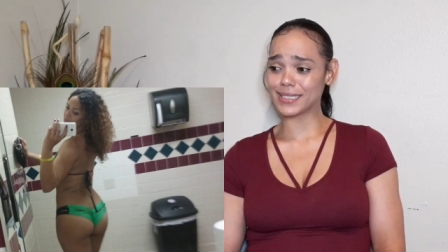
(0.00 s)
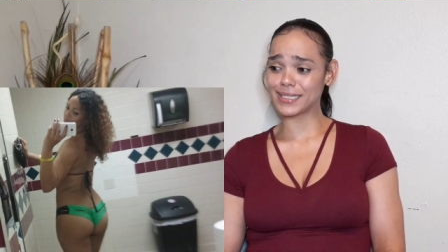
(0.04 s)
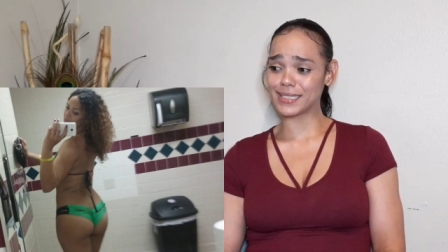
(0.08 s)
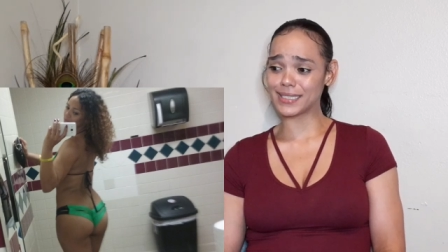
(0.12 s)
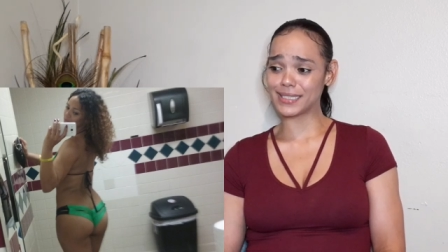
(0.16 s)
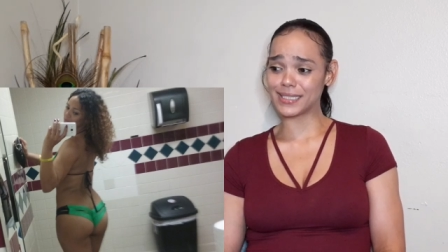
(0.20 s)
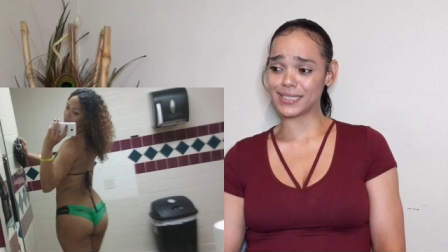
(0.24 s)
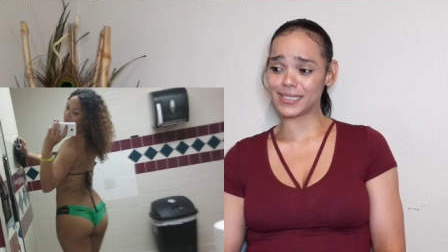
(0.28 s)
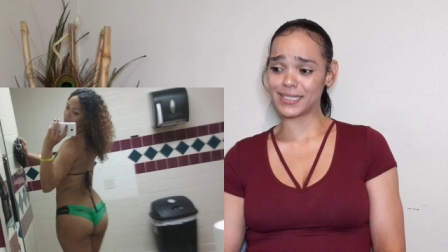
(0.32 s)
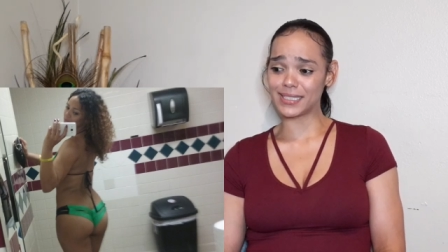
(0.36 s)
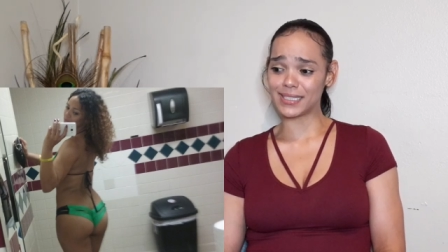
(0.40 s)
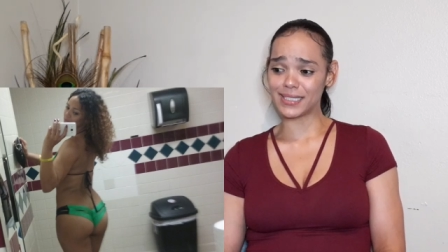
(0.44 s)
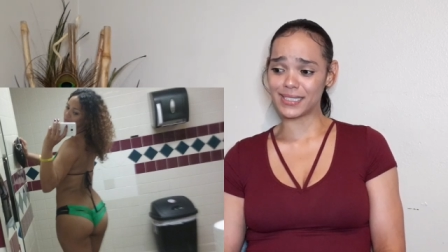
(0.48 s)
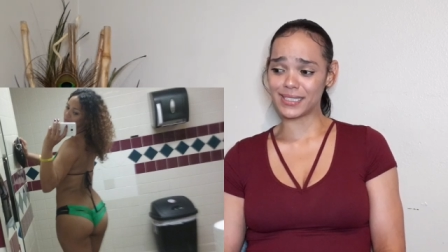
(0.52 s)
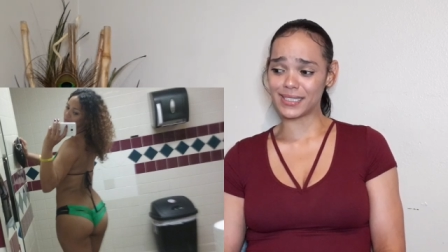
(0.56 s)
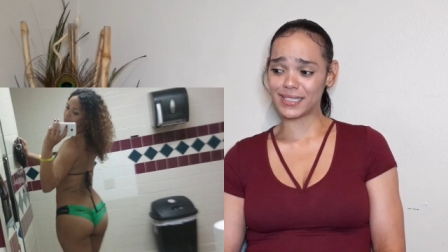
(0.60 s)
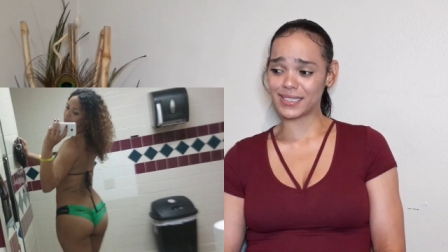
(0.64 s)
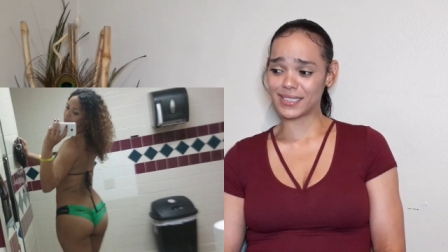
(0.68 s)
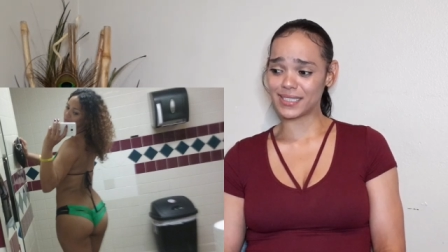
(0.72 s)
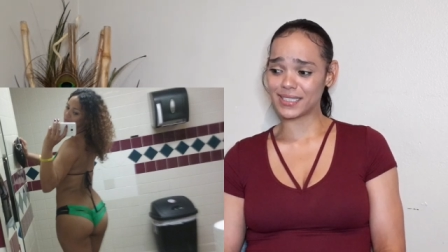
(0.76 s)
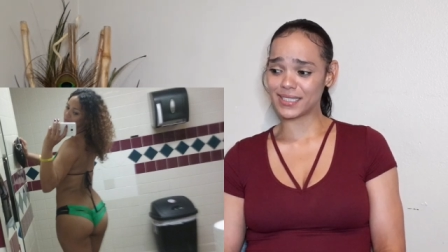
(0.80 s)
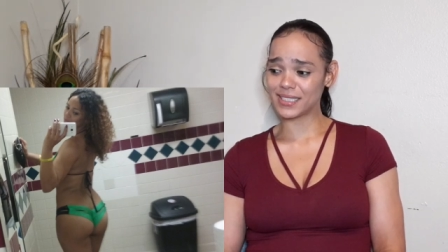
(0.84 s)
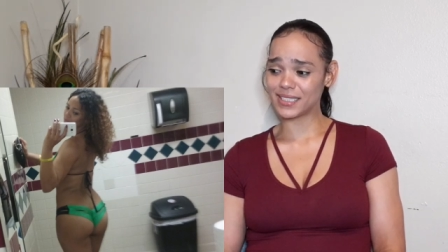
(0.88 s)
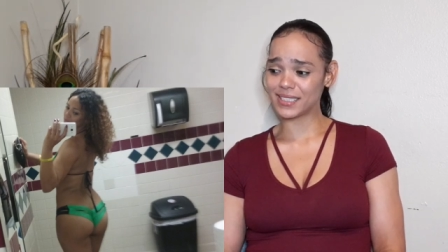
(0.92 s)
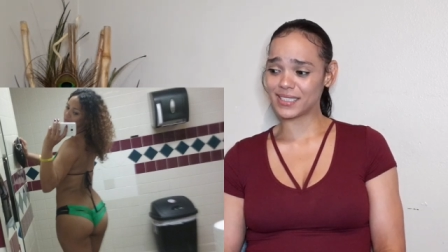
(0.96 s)
good.
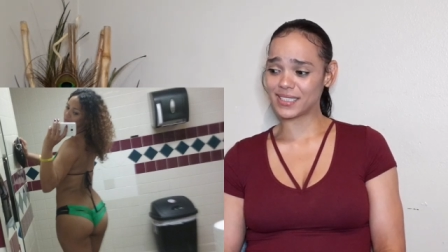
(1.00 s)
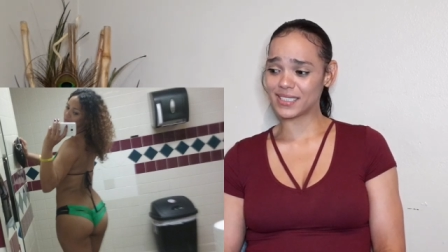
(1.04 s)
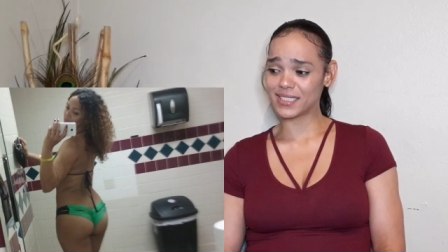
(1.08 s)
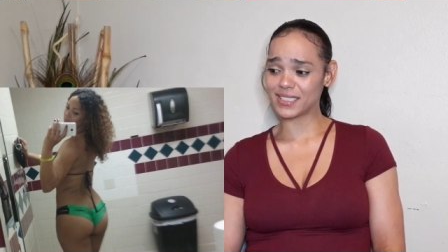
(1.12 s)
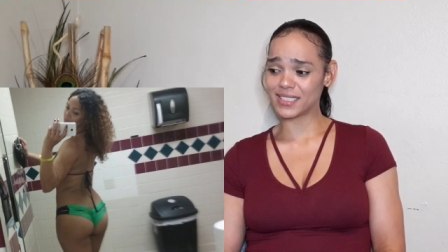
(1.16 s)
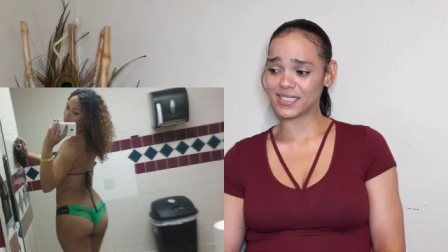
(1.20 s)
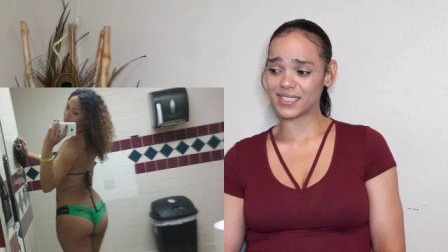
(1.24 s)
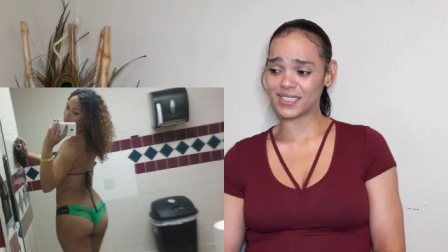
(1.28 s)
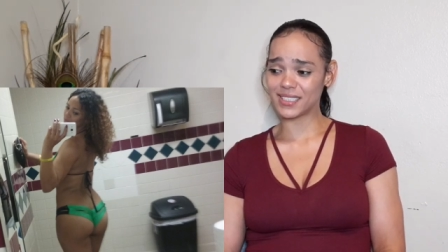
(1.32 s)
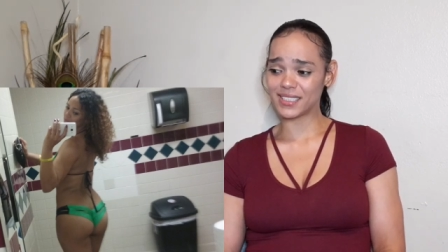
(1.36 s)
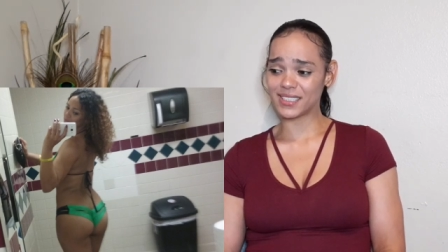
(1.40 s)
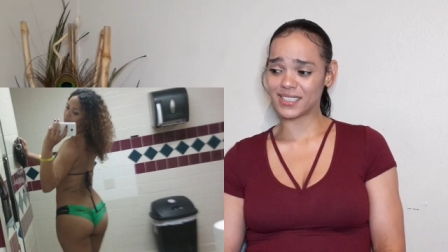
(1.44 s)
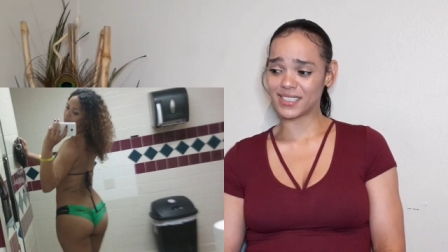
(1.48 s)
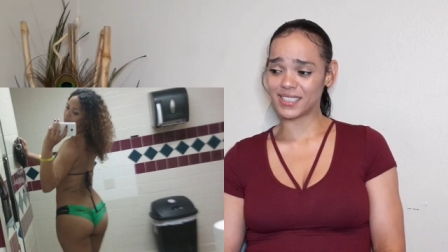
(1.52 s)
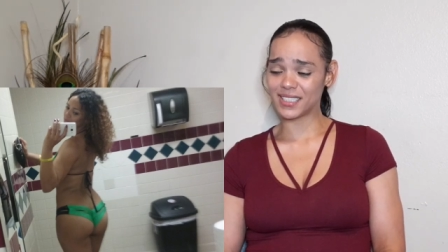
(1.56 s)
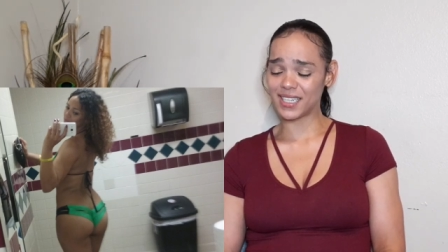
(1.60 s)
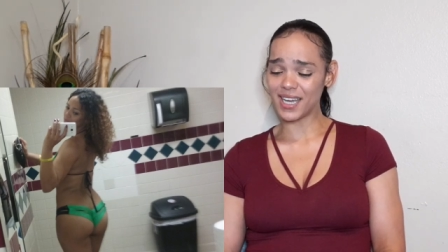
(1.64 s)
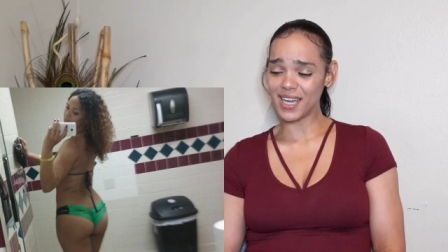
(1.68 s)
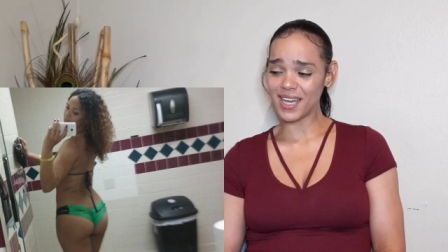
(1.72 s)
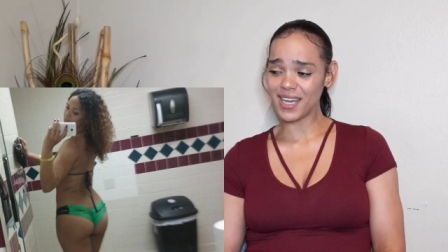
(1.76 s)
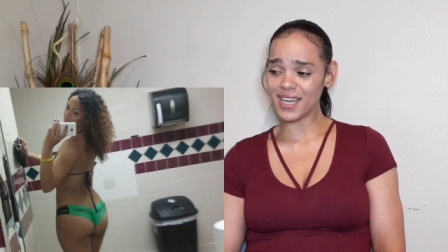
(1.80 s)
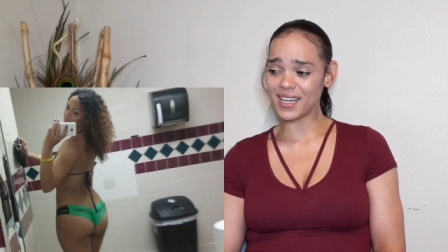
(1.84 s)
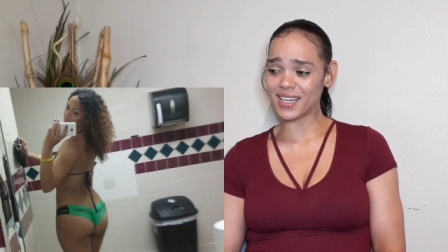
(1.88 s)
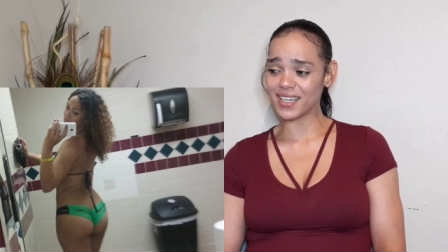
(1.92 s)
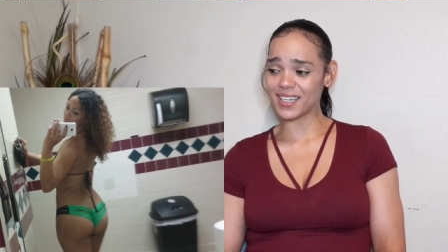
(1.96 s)

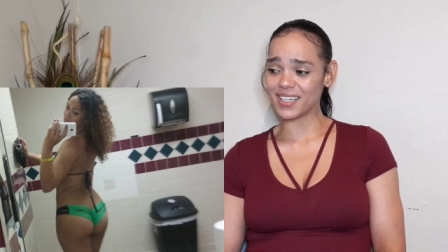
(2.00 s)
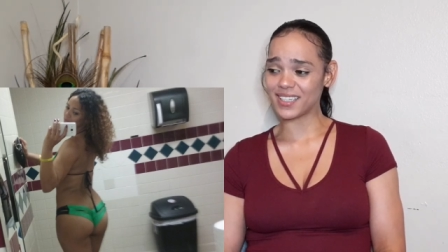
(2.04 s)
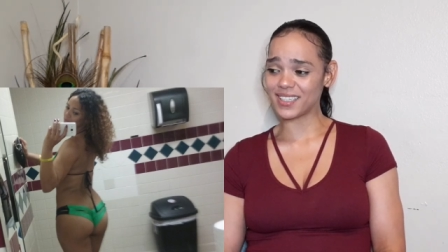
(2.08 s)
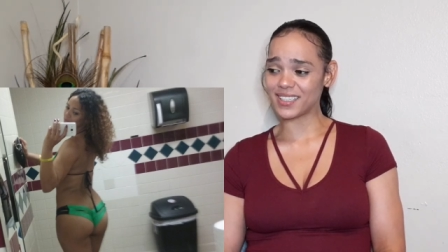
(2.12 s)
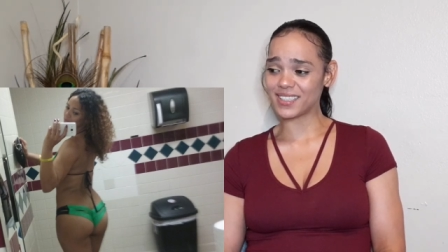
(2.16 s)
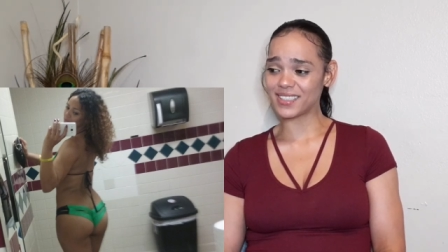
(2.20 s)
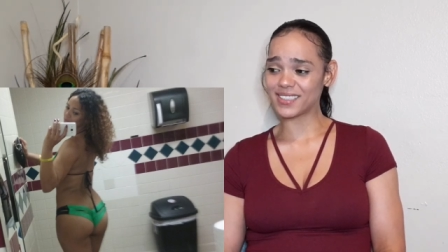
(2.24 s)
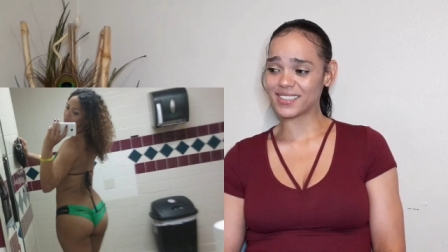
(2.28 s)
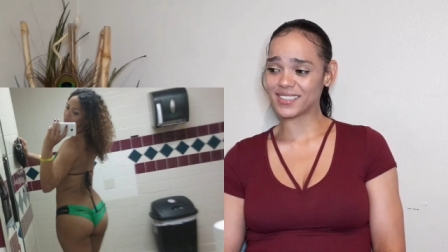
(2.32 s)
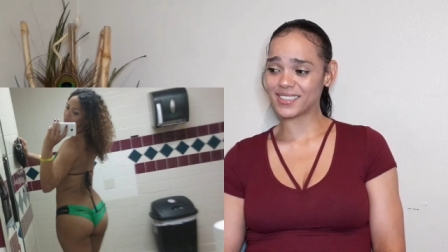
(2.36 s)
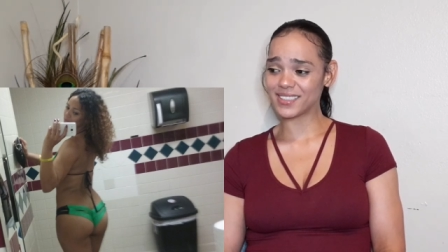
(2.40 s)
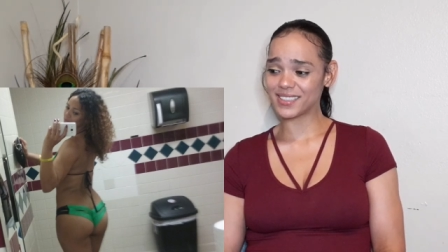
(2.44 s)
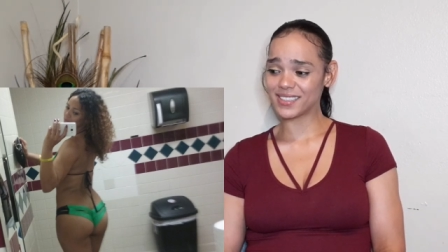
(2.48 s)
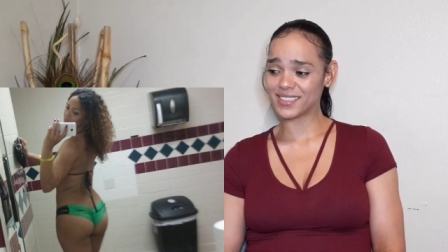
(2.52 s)
Yeah.